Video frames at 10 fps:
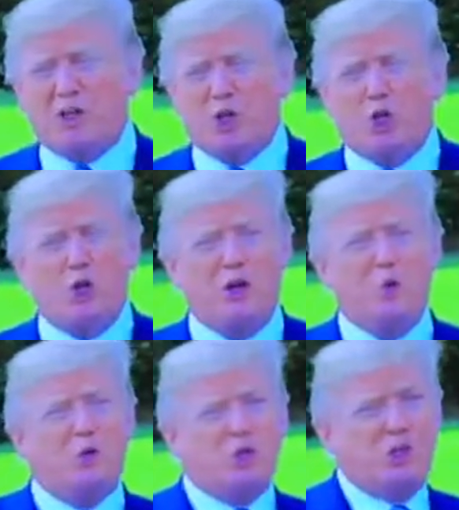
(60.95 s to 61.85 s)
including
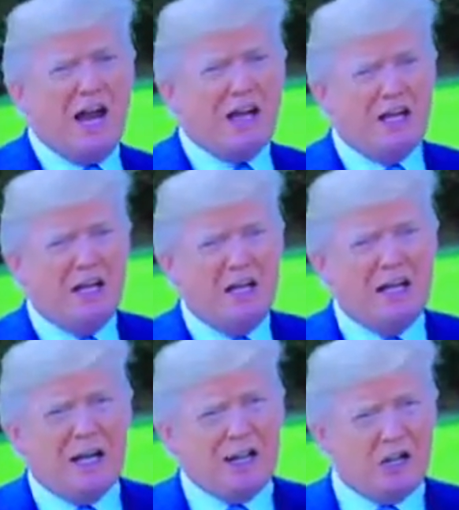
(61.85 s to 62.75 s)
with China.
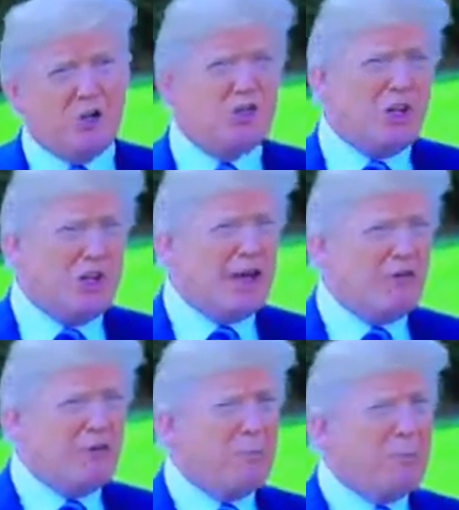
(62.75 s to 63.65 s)
I think you see a lot of very